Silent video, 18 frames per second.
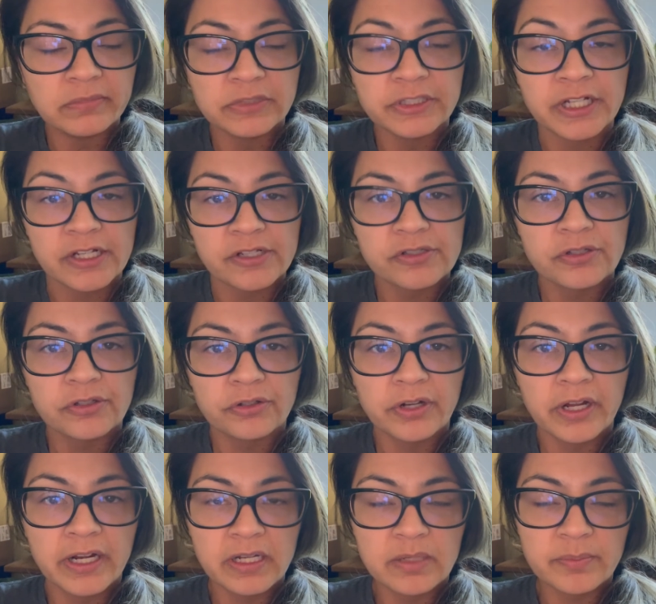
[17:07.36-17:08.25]
Yeah, so they're
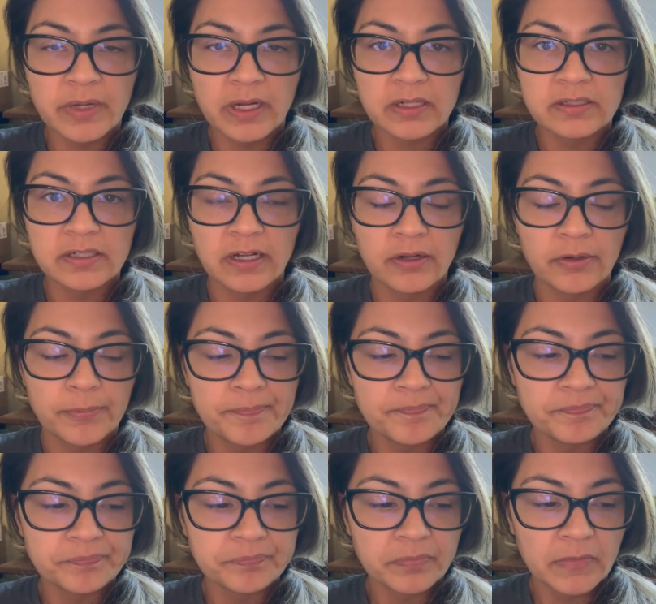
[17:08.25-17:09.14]
heading back now,
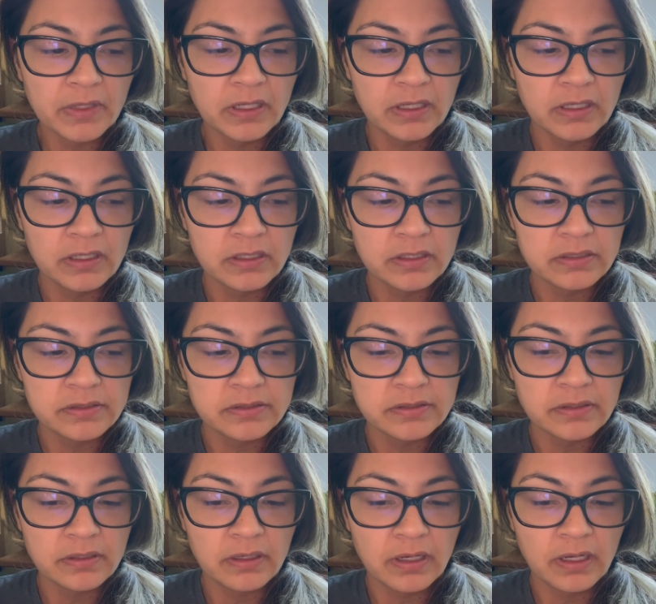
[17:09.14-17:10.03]
and
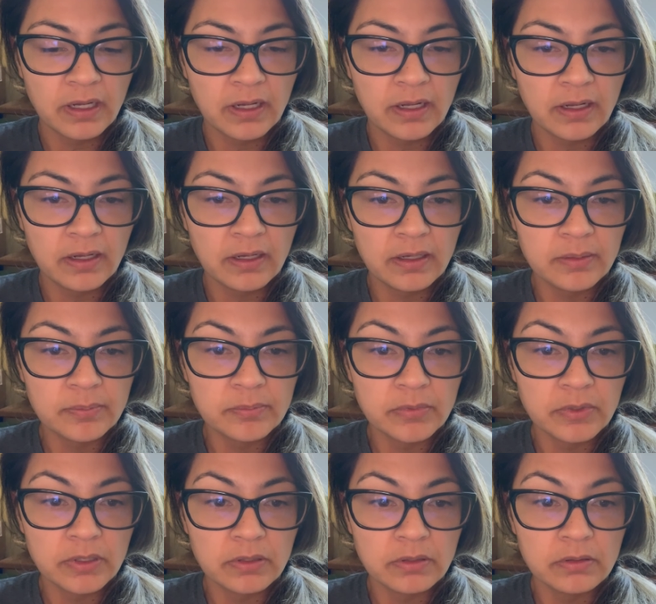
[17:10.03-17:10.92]
I'm,
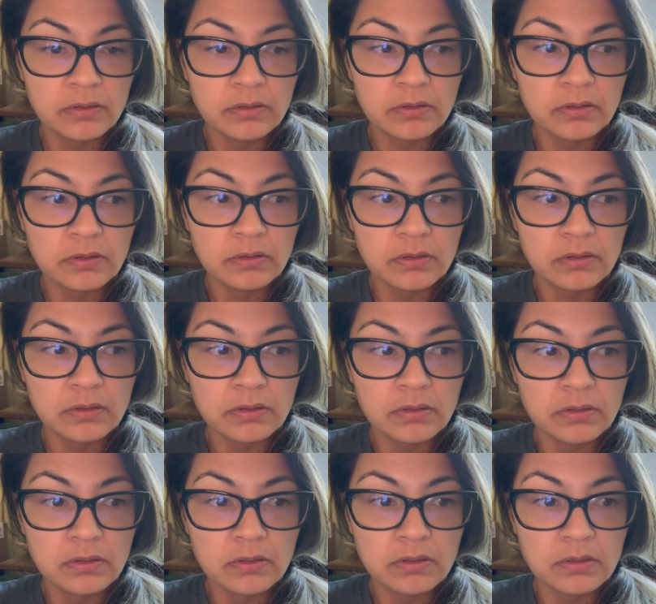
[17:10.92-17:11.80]
yeah,
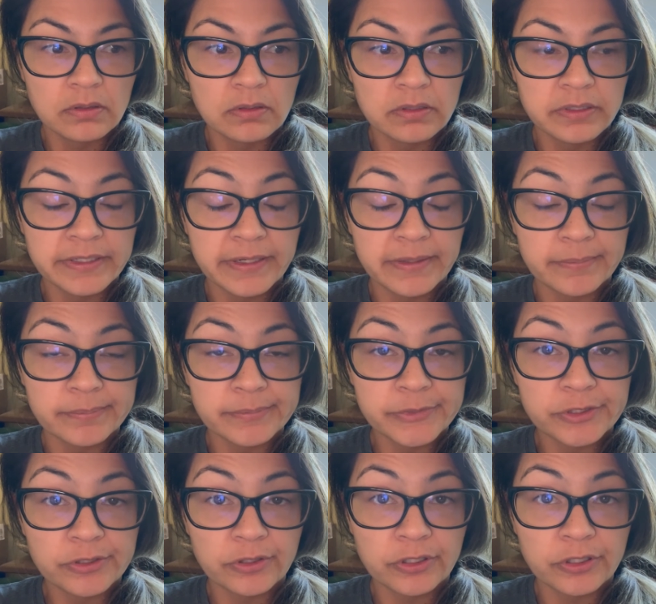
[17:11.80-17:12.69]
I'm
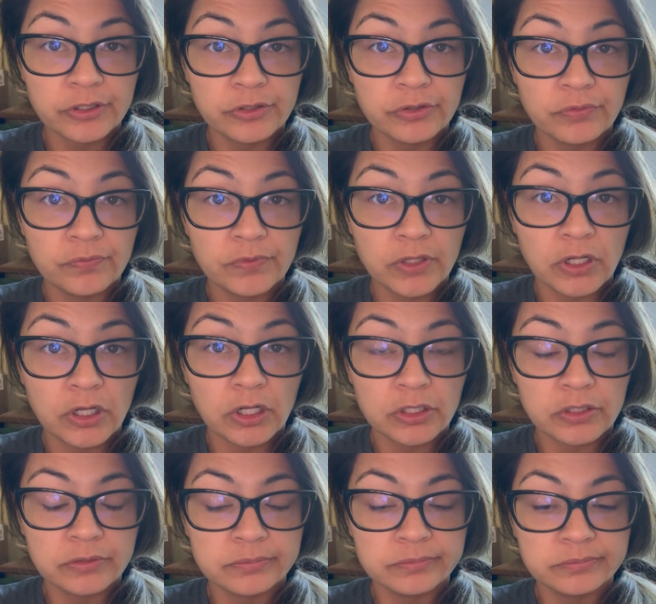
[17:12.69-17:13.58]
starting a new
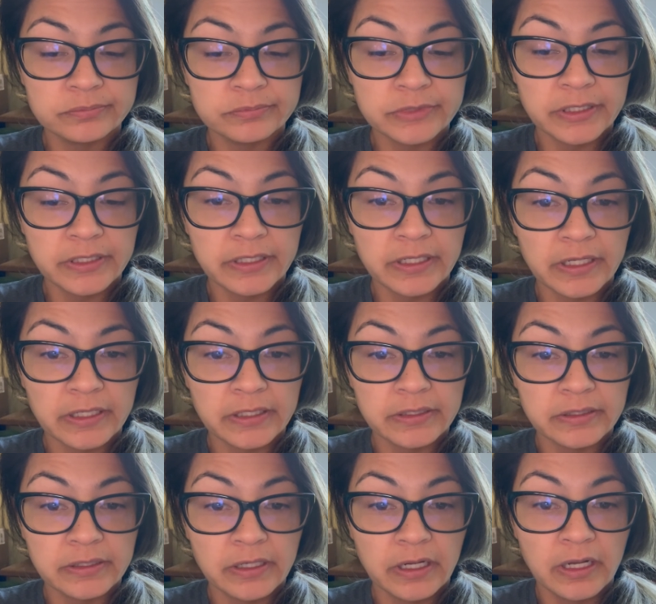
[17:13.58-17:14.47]
vlog today.
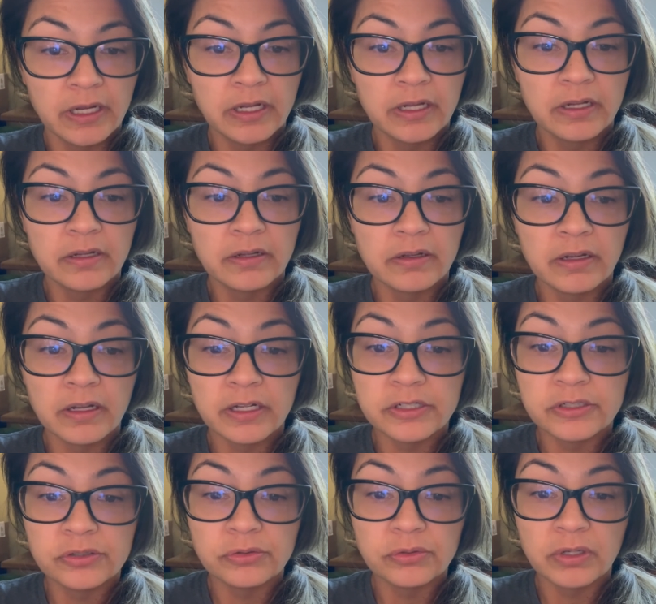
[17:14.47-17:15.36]
I
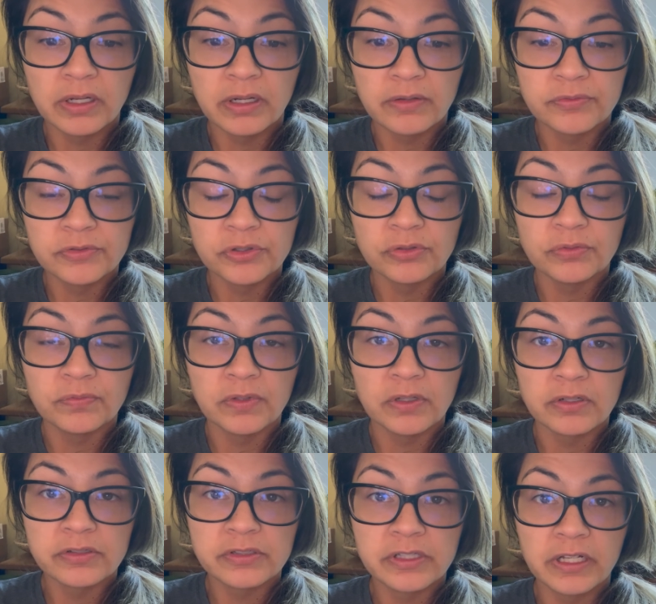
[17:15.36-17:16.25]
do have two
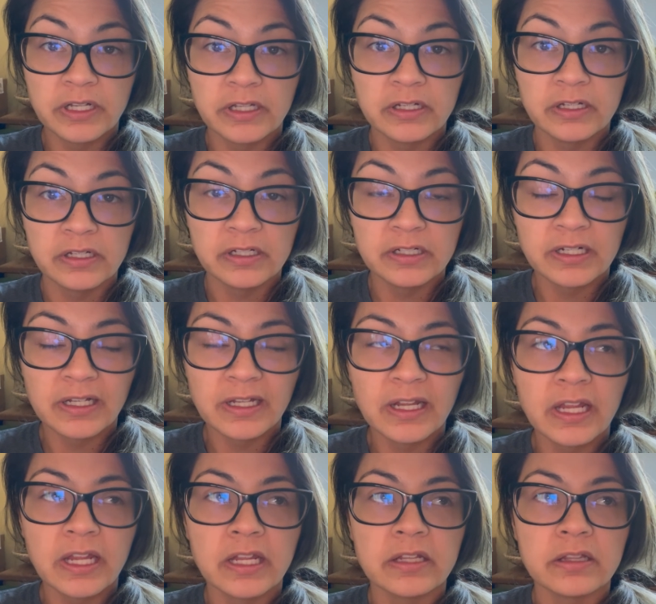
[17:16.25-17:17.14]
vlogs to edit, and I
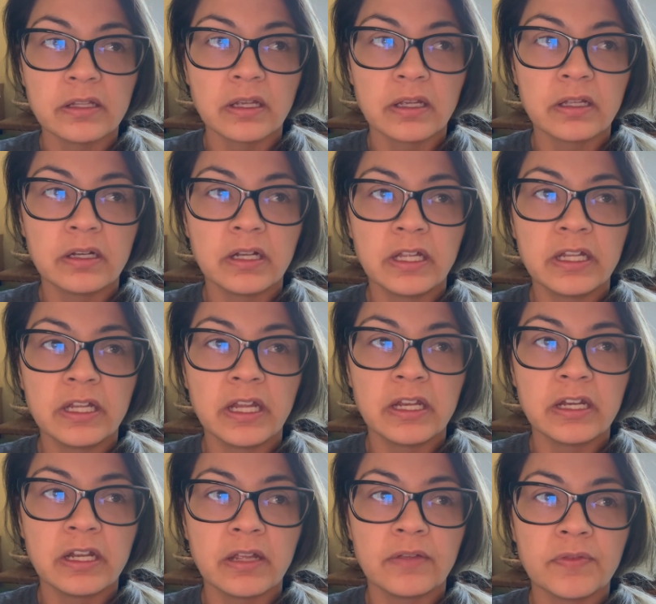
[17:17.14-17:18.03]
hate that. I
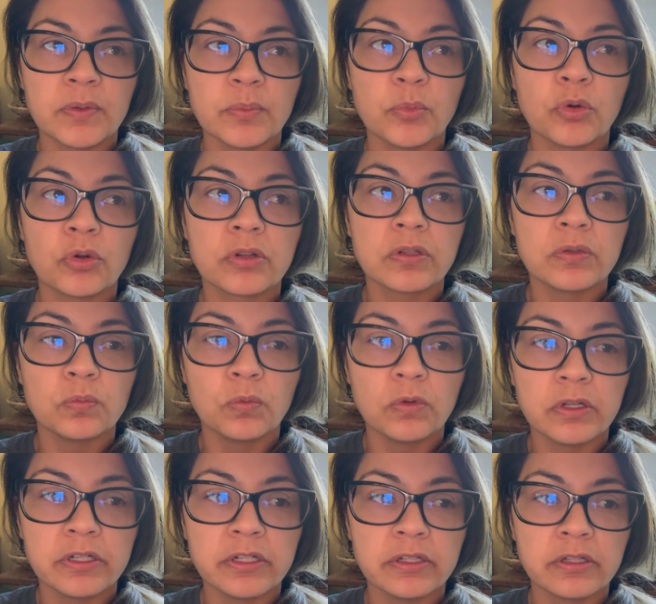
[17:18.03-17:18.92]
hate having more than
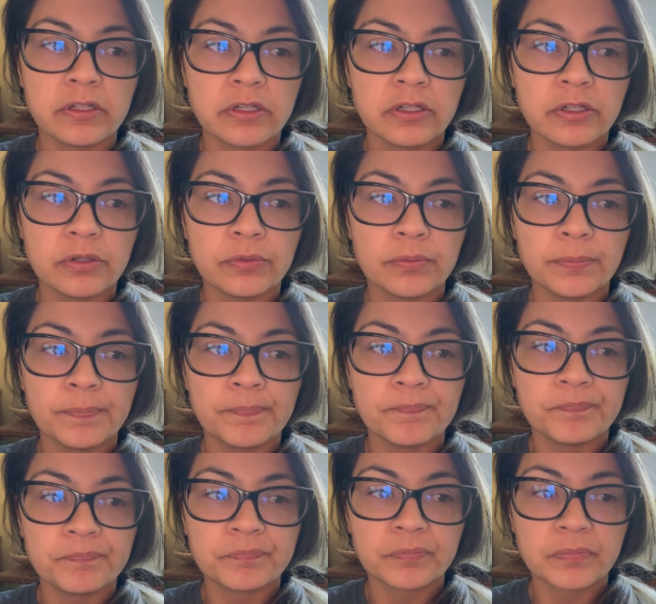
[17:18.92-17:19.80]
one in the queue,
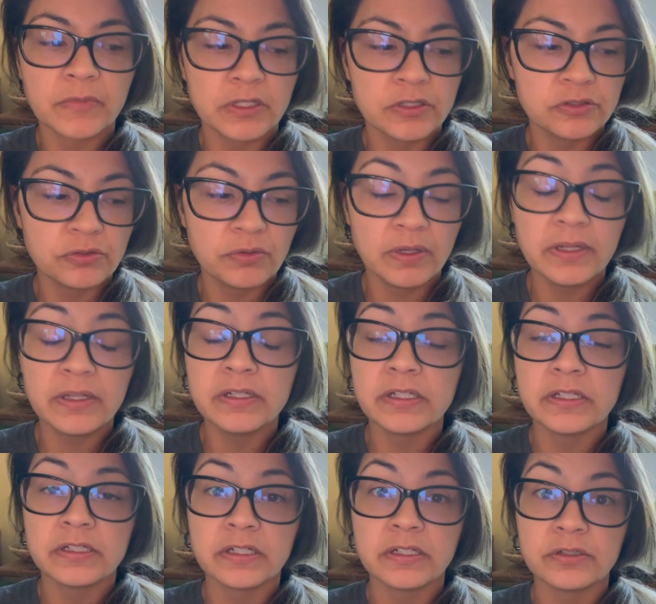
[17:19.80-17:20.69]
so I
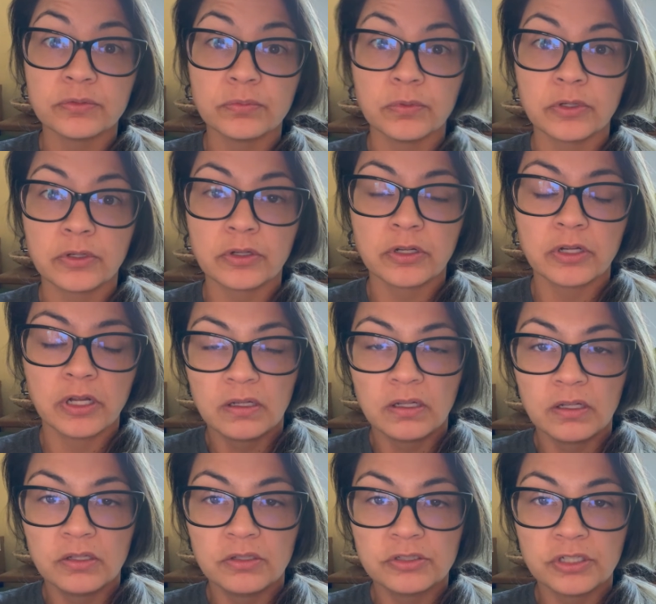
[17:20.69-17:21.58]
need to get to work.
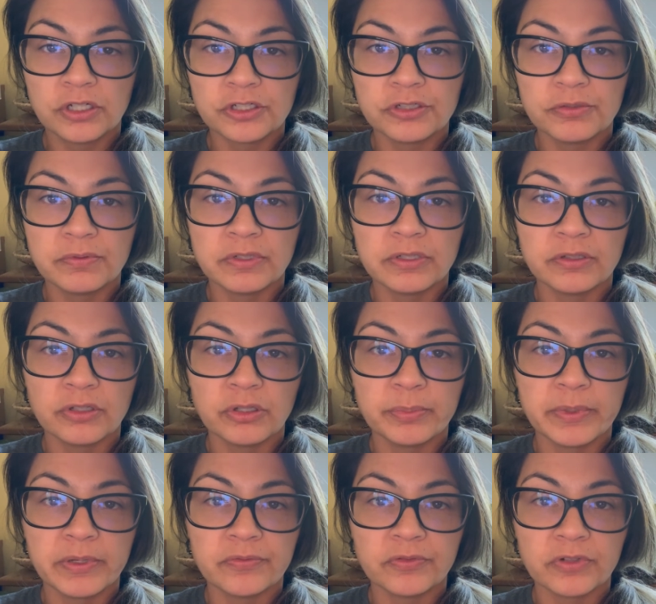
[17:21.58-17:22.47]
I'll talk to you in a little
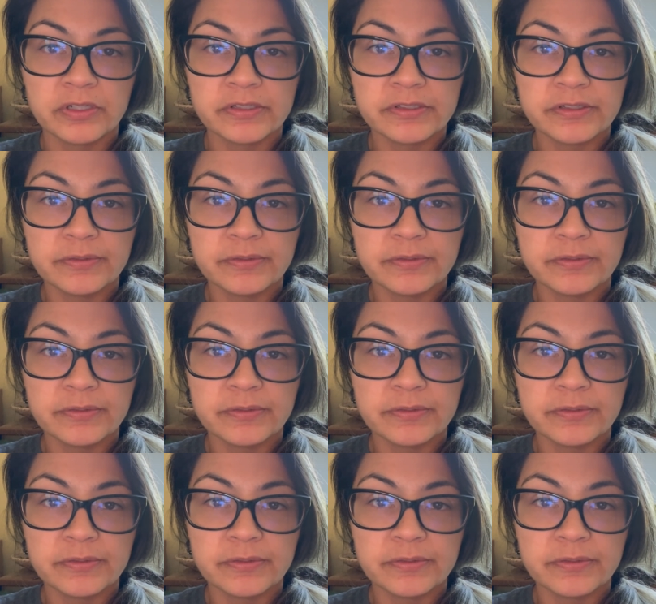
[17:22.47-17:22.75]
bit, friends.